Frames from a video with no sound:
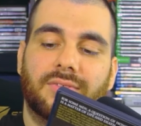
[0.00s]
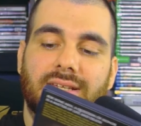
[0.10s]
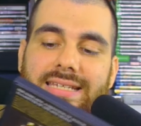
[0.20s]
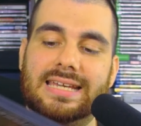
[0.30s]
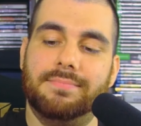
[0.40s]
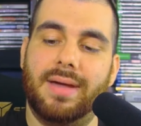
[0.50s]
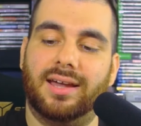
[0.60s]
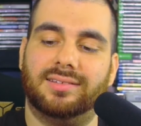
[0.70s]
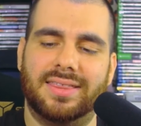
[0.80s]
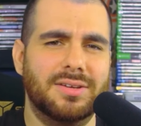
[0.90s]

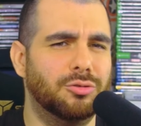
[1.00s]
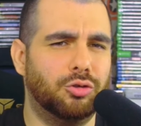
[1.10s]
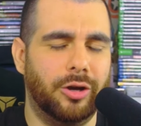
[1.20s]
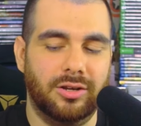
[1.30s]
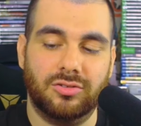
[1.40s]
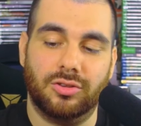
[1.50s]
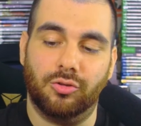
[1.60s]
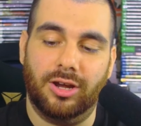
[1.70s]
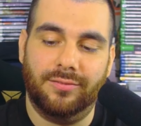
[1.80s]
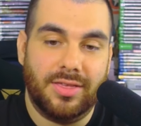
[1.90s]
DMX. I think it was Cradle to the
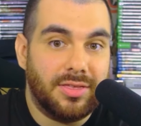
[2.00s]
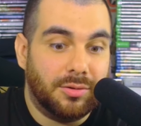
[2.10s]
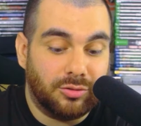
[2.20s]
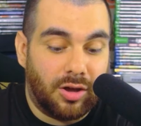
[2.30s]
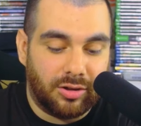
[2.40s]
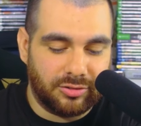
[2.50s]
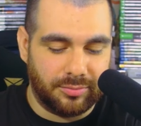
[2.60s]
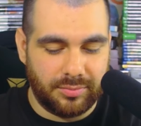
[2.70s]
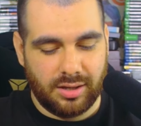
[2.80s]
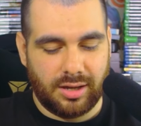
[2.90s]
Grave. I thought that was awesome.